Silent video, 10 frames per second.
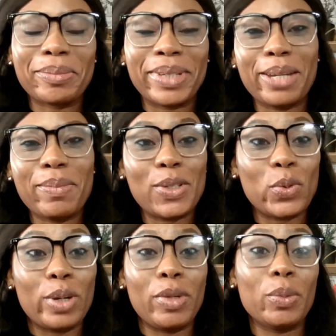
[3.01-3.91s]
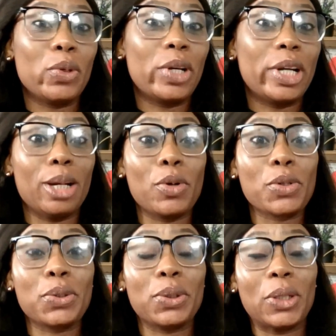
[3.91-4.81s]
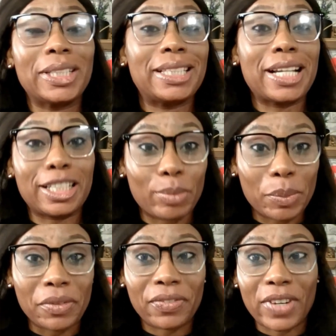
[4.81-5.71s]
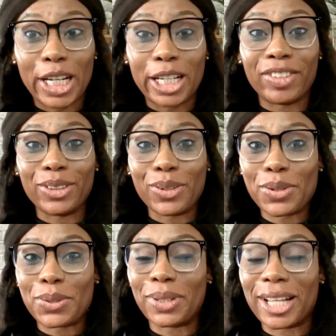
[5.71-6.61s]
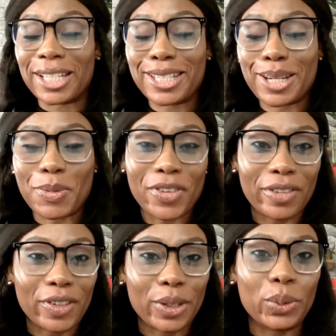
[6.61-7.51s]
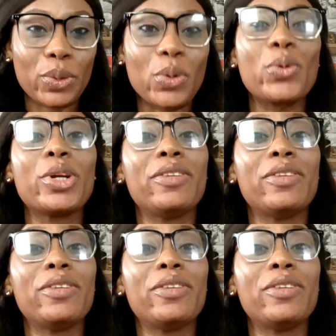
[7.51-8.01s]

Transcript: My name is Wemimo and I'm also known as StartMamo5 and also known as TMO5 Kanduko.